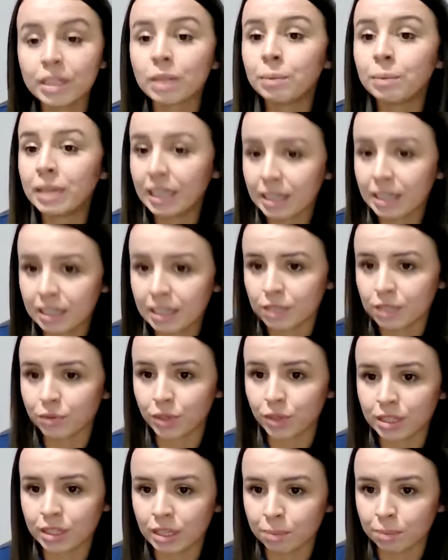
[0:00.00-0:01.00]
Albanians,
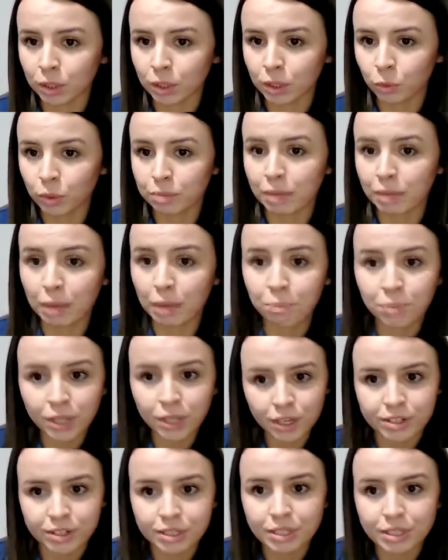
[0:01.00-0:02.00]
for example, with my
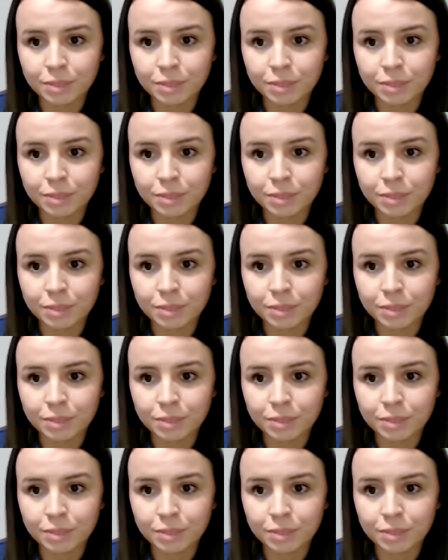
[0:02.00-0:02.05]
peers,